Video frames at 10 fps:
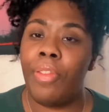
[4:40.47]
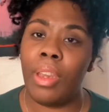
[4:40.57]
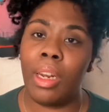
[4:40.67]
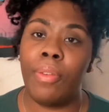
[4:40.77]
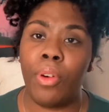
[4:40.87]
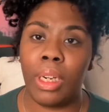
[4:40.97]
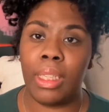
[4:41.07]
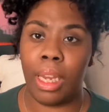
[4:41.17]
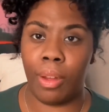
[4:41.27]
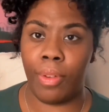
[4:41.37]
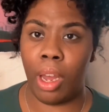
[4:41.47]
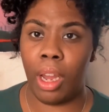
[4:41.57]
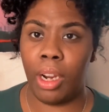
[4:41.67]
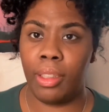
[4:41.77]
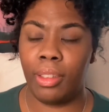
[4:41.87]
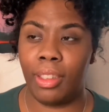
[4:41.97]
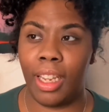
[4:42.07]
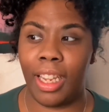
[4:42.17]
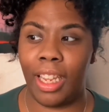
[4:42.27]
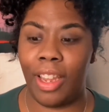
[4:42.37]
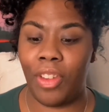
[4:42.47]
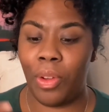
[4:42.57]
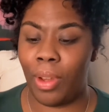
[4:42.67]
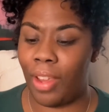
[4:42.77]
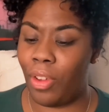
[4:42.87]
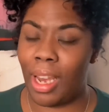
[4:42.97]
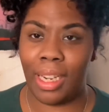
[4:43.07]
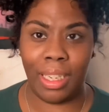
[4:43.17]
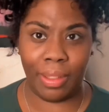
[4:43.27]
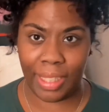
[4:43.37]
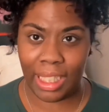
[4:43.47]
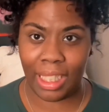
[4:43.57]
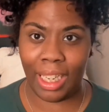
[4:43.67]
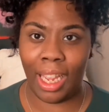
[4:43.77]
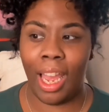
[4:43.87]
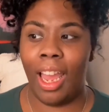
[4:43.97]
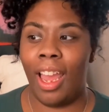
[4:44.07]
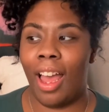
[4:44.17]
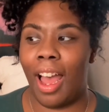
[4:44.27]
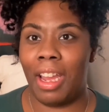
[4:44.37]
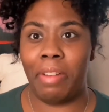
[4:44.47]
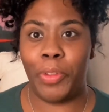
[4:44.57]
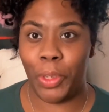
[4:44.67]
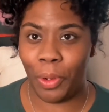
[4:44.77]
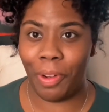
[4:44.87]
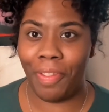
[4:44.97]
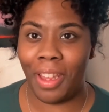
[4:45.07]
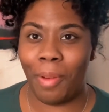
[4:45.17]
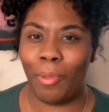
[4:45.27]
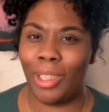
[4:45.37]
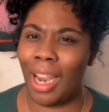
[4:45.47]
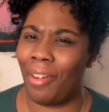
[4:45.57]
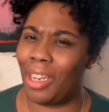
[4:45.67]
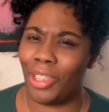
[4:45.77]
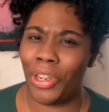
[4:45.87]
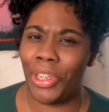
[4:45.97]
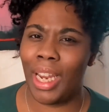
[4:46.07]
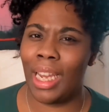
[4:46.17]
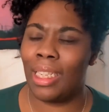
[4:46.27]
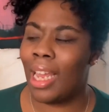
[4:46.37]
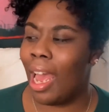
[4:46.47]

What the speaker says: you can afford a Telfar, like if you got a Telfeezy, I have 2 of them, which I already showed you guys,